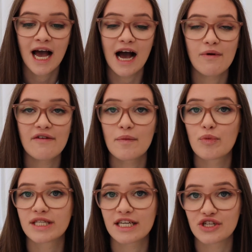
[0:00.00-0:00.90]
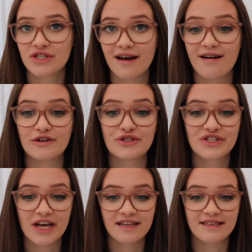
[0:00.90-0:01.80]
However, predictions are
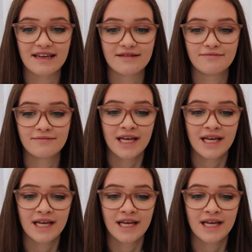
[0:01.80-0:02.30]
uncertain.